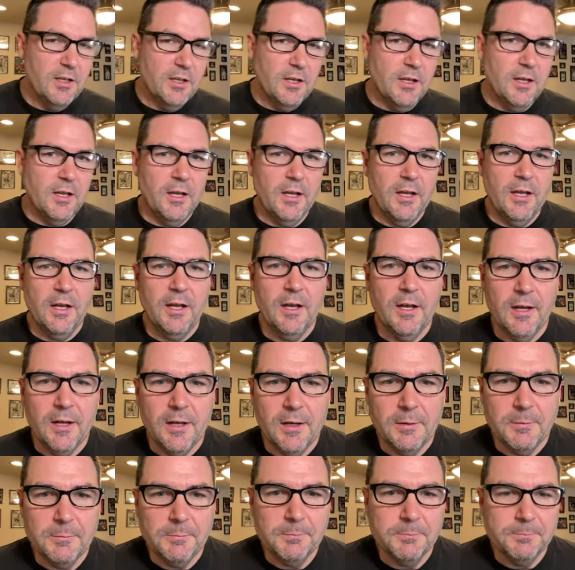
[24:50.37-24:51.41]

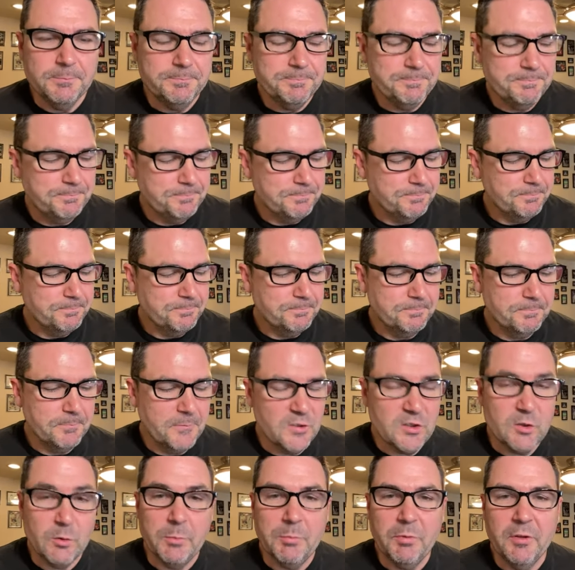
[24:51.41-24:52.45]

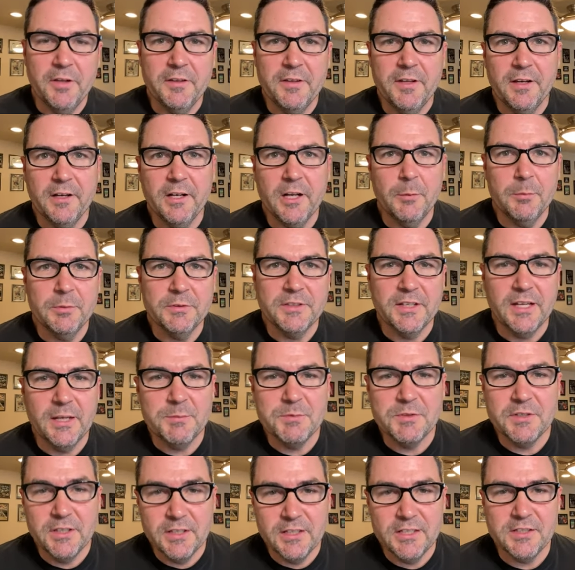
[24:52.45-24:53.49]
So we played that a couple
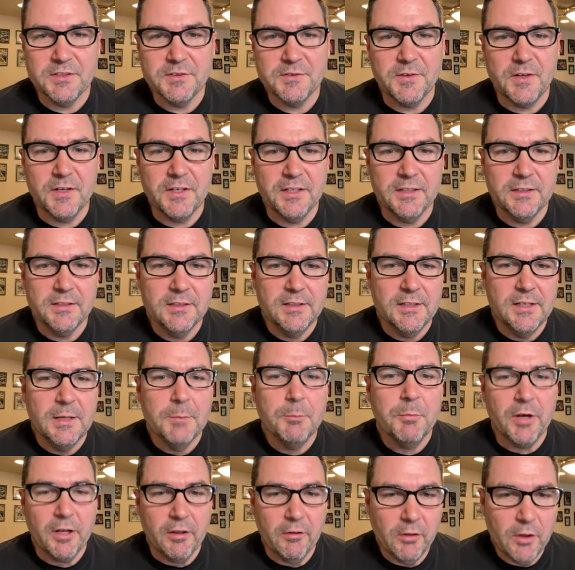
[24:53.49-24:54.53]
times. It is funny.
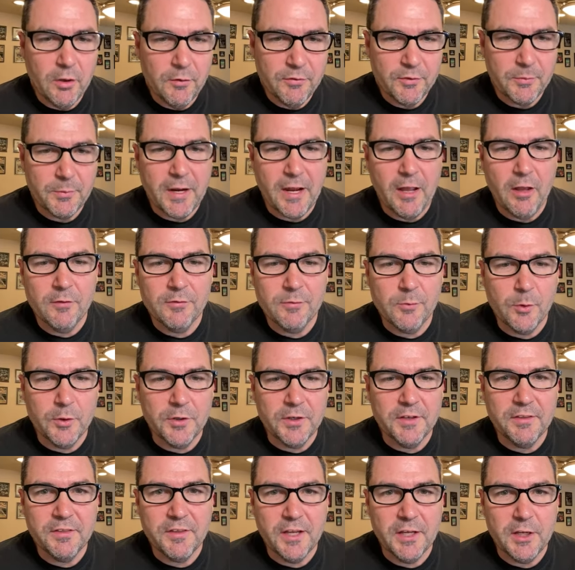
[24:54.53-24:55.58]
But hello from
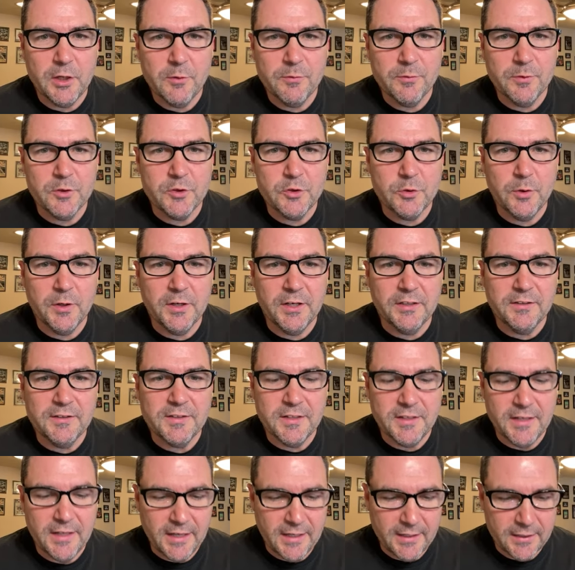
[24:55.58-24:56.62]
California. Thank you for joining
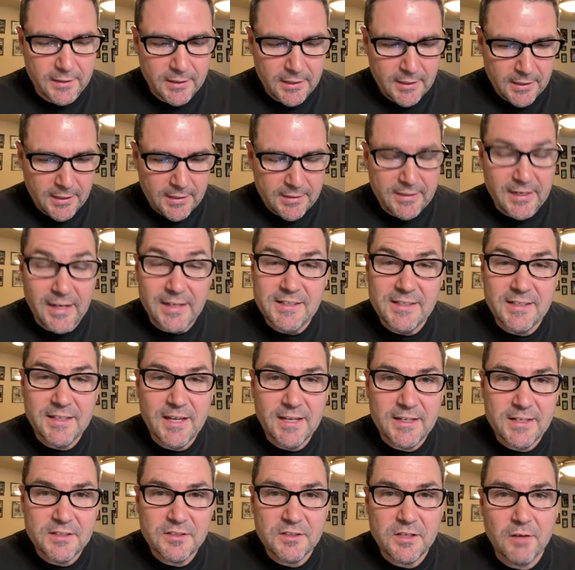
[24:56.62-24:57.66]
today.
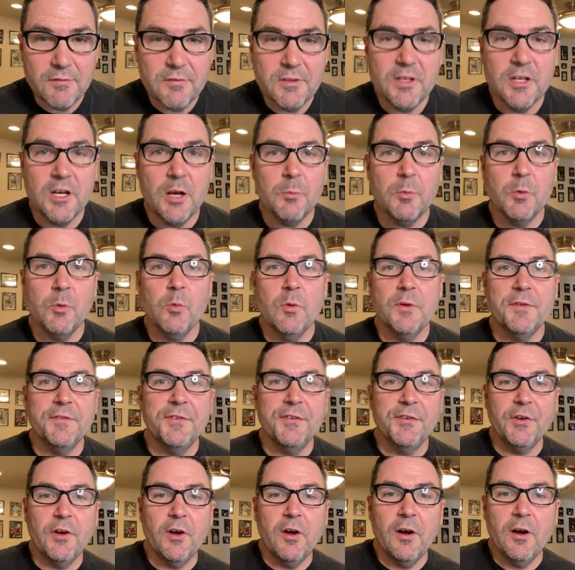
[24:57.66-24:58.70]
1997, the #1
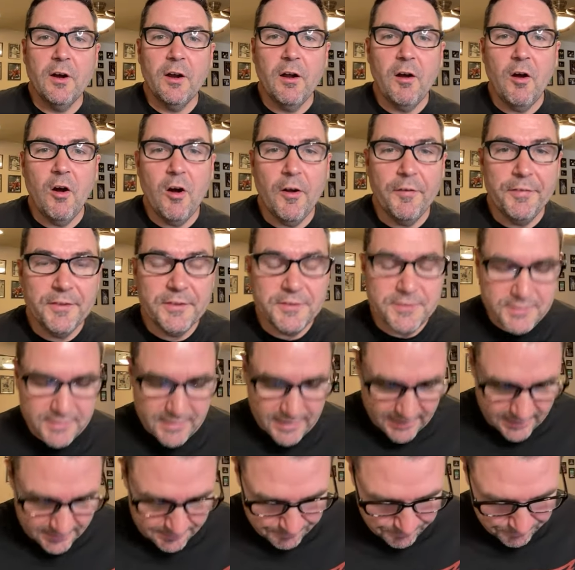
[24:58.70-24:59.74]
song on this
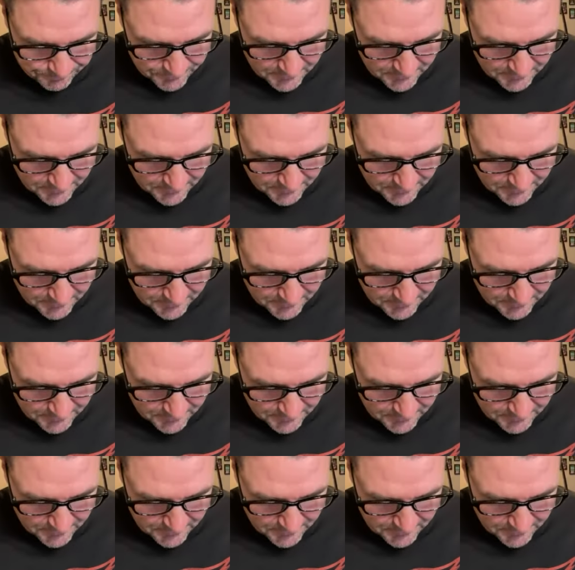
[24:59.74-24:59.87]
date.